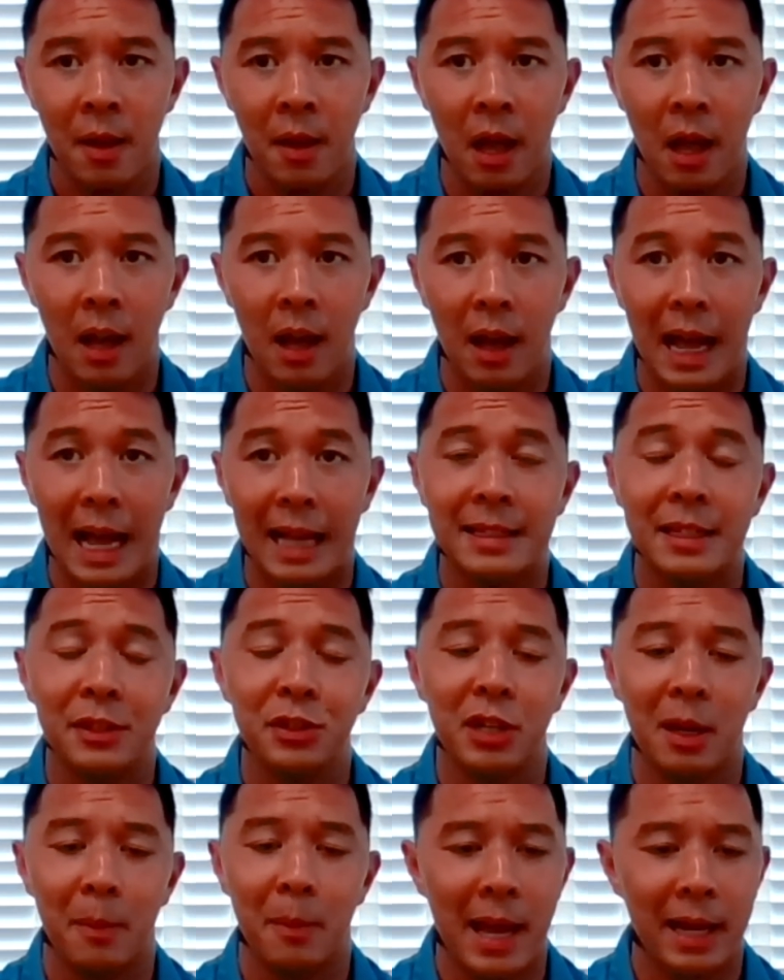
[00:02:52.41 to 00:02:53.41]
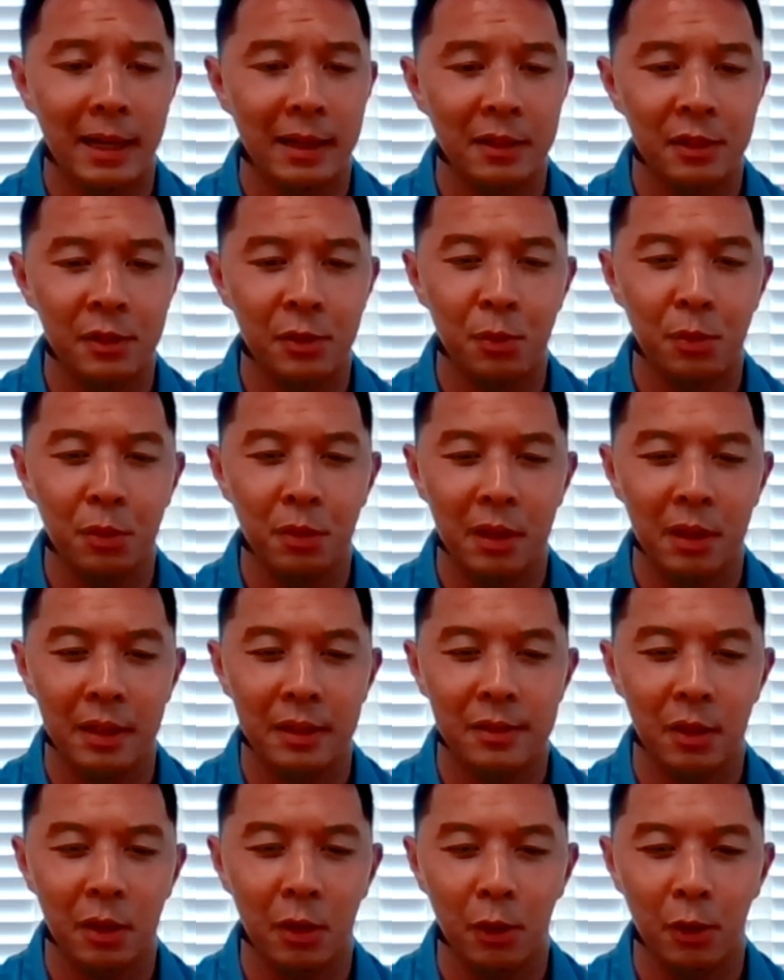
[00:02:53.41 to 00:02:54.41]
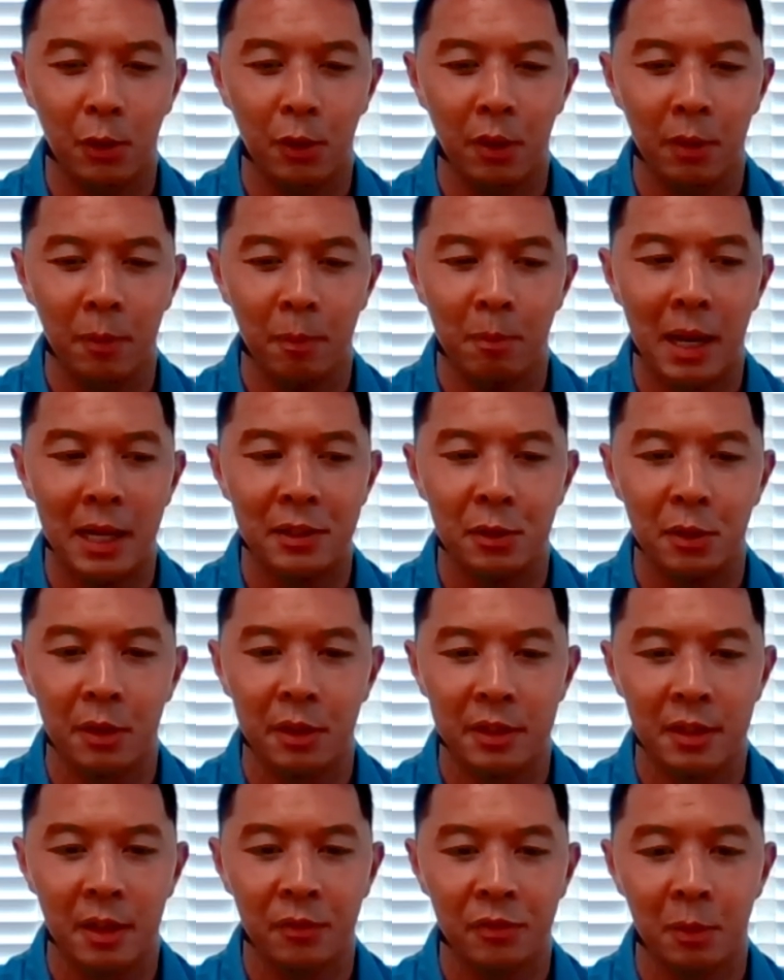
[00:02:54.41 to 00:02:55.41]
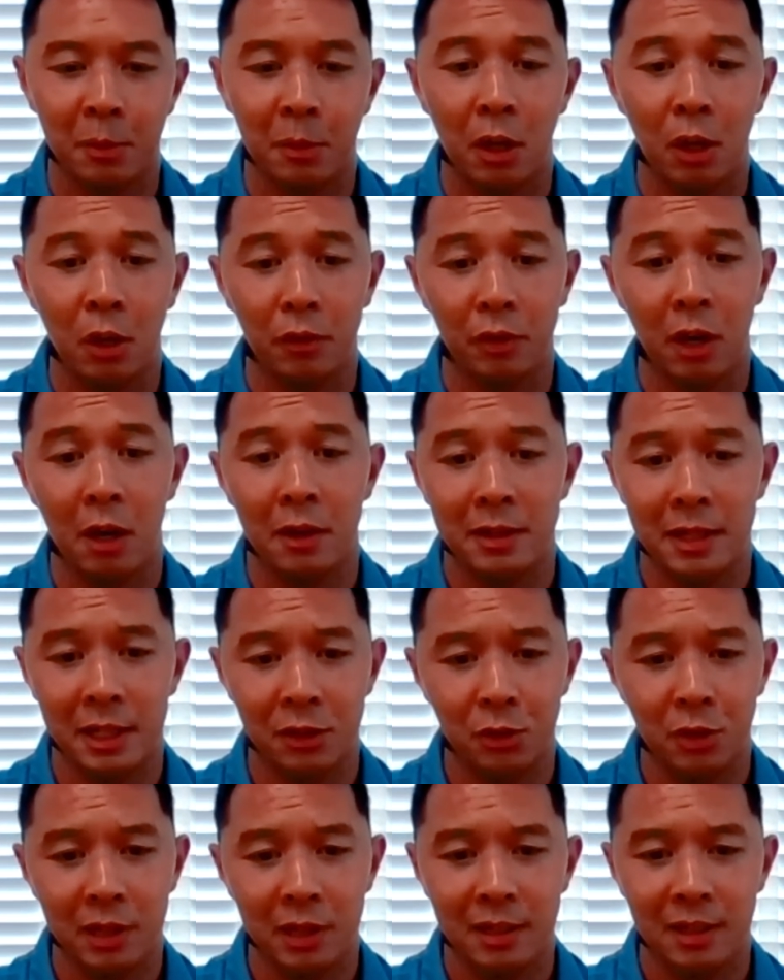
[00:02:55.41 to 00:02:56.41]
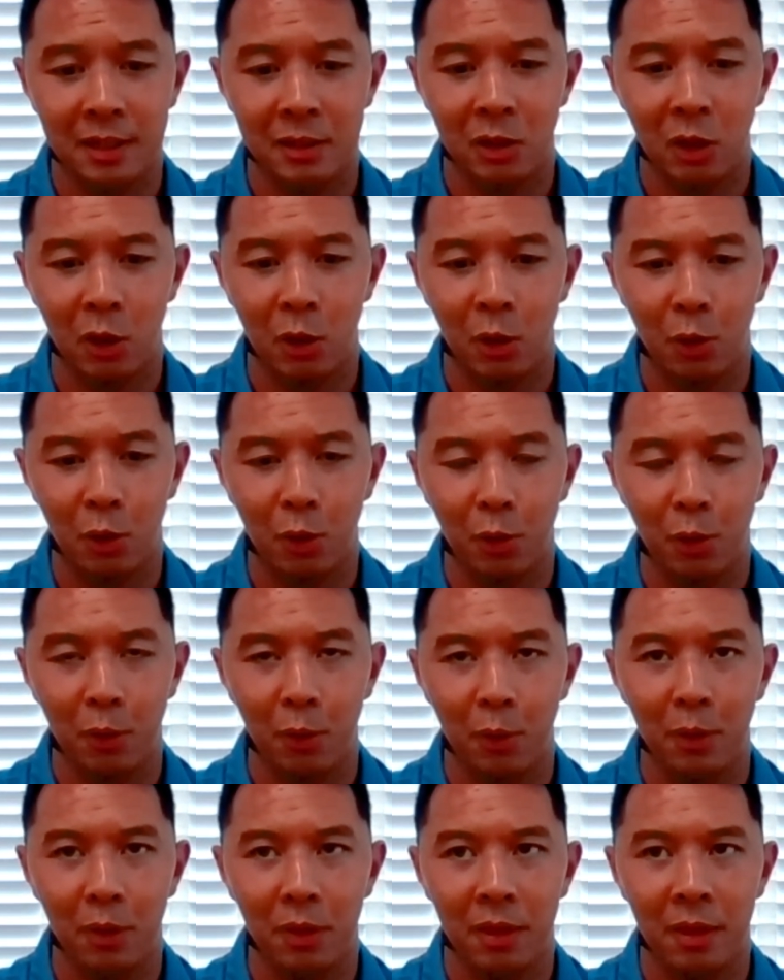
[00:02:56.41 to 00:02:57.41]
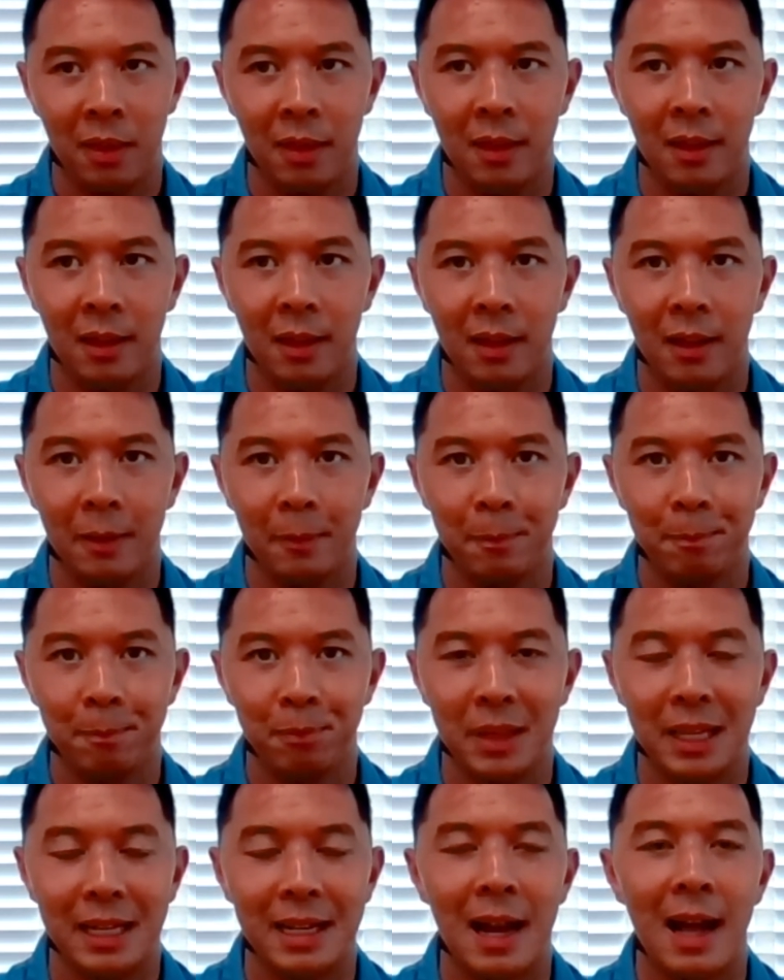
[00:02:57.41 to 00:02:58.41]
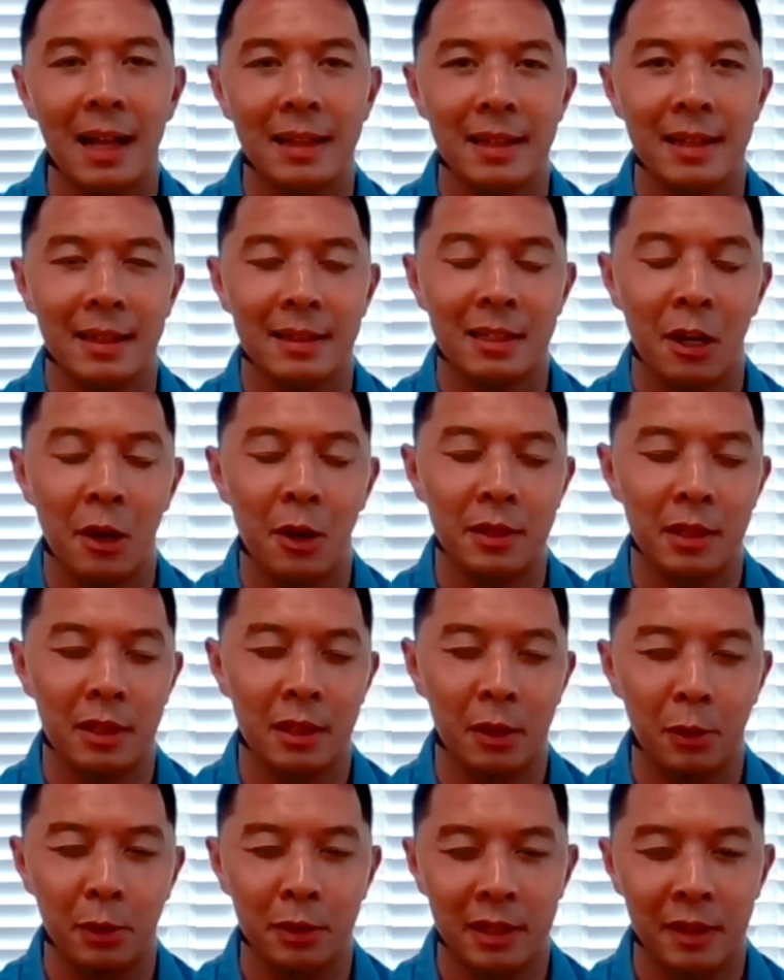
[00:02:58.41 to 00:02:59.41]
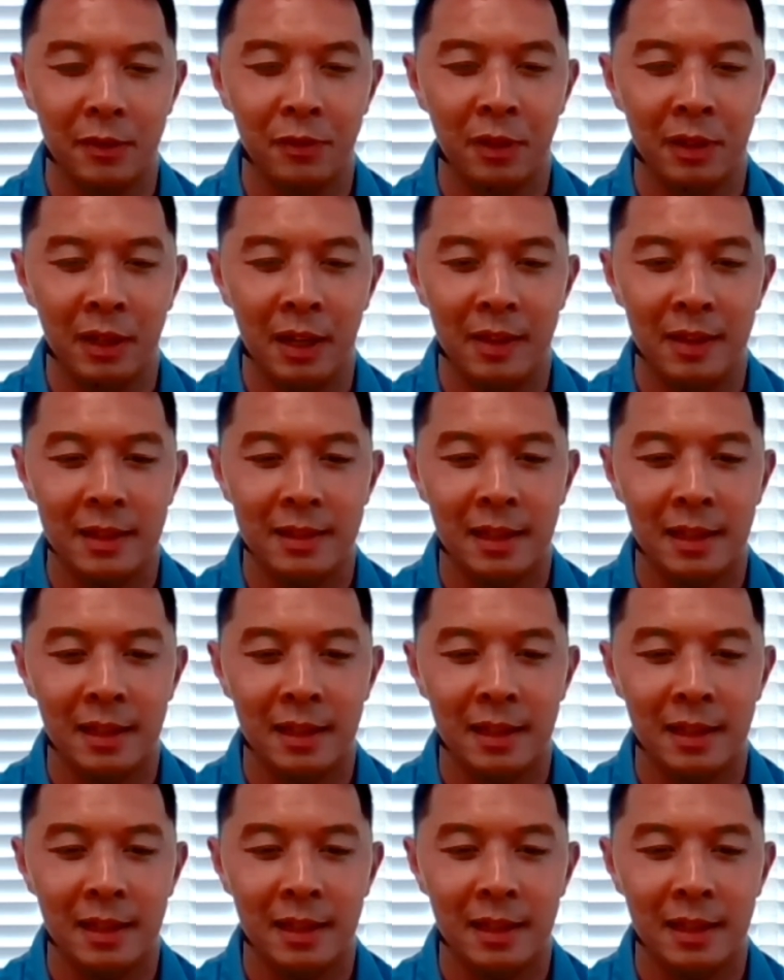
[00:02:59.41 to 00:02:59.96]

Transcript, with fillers: Uh, I teach at a magnet school, and so my students come from all over our district. So the the context here is a little different in the